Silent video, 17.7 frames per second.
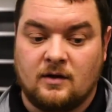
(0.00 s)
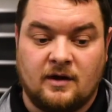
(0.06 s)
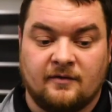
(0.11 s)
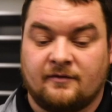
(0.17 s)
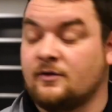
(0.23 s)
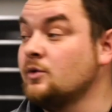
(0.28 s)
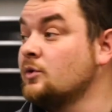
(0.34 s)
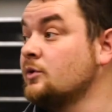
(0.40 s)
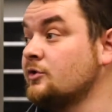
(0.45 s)

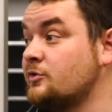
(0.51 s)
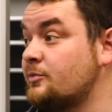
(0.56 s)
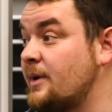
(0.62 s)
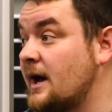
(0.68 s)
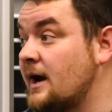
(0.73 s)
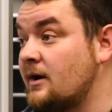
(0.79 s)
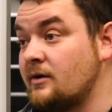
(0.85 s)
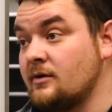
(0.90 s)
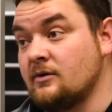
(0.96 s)
if you lose
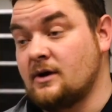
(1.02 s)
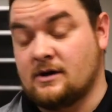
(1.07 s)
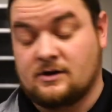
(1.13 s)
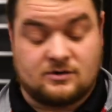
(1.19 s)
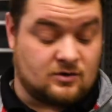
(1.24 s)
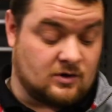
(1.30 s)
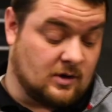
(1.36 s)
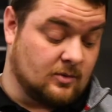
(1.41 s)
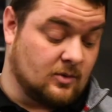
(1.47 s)
power, you'll get
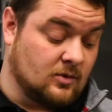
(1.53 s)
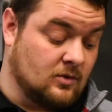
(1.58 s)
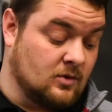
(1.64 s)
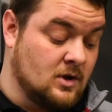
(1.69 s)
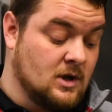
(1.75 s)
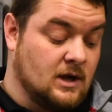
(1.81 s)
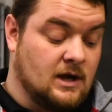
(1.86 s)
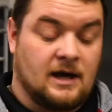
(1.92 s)
in trouble.